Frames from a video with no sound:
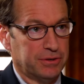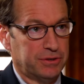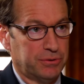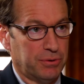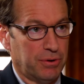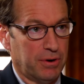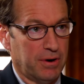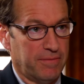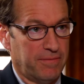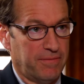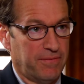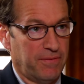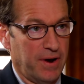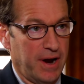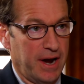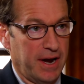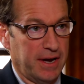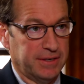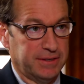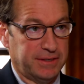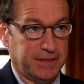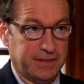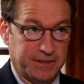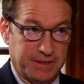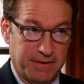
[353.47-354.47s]
sort of
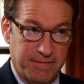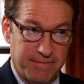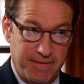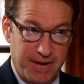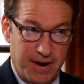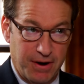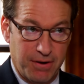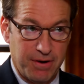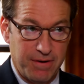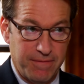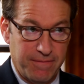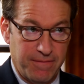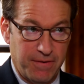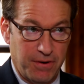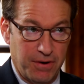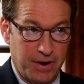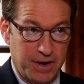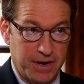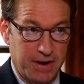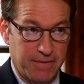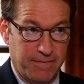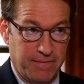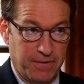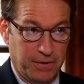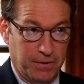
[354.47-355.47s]
phrase is a very,
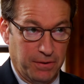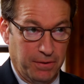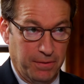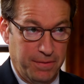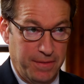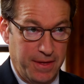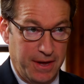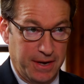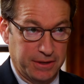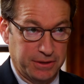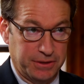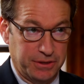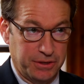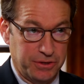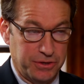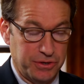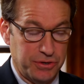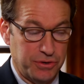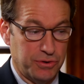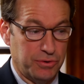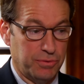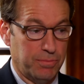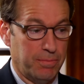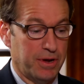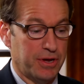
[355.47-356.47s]
very difficult thing to do.